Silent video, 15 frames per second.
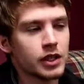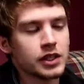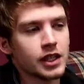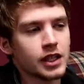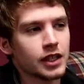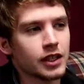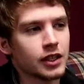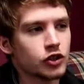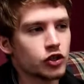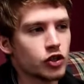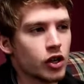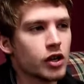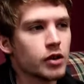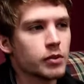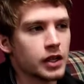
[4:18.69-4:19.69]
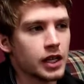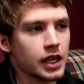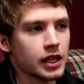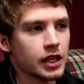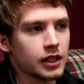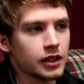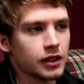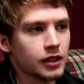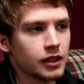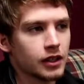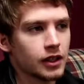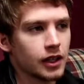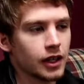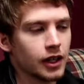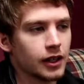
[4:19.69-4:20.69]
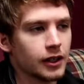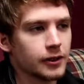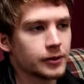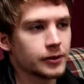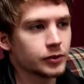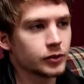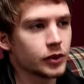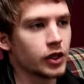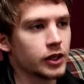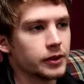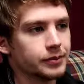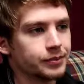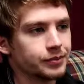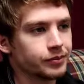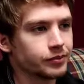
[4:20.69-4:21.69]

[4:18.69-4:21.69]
but it's not going to terminate it. Um, go ahead.